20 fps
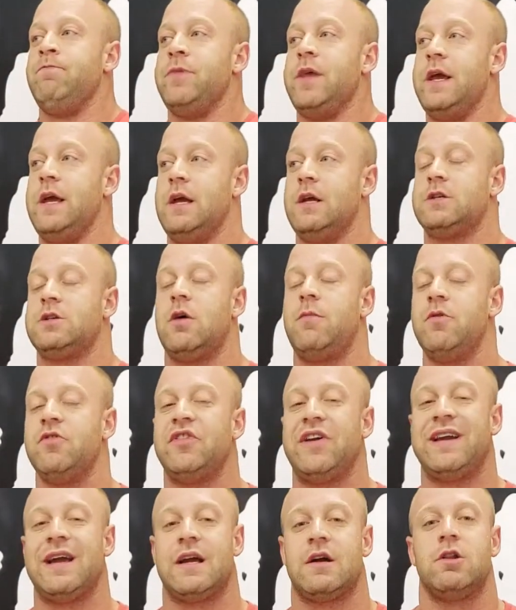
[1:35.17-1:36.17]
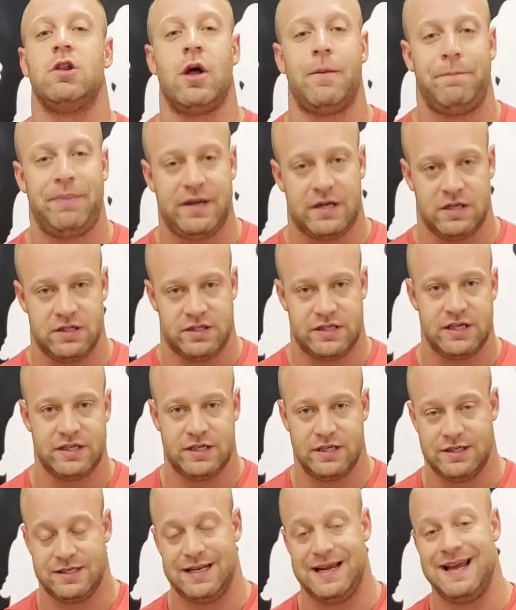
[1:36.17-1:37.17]
it's almost like a clumpy
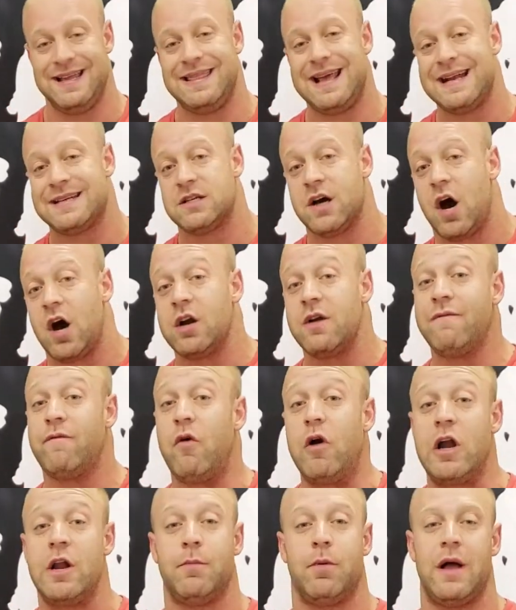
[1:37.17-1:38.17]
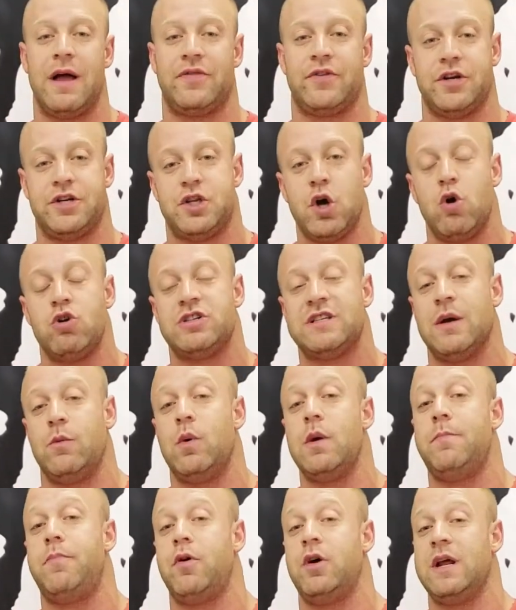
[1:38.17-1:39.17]
consistency, and that's unavoidable at the dose that
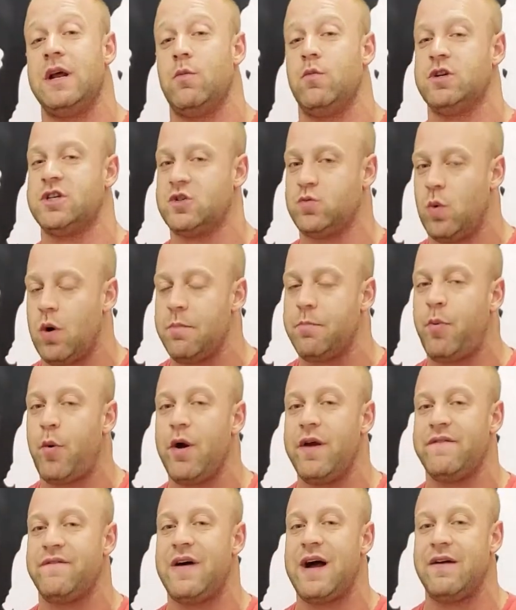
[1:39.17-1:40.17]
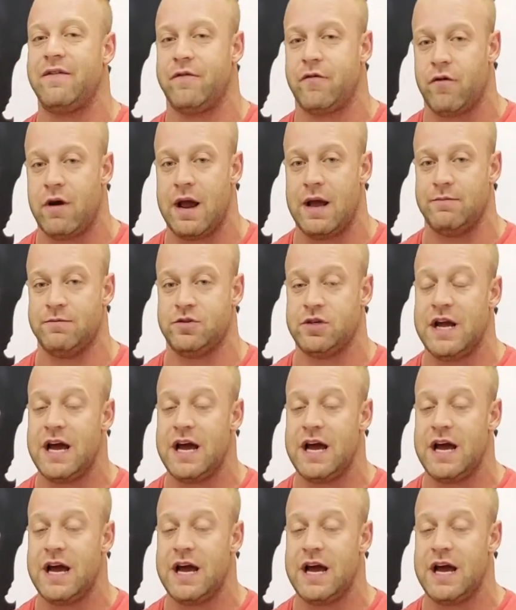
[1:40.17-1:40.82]
we put in, which is 1.5 grams.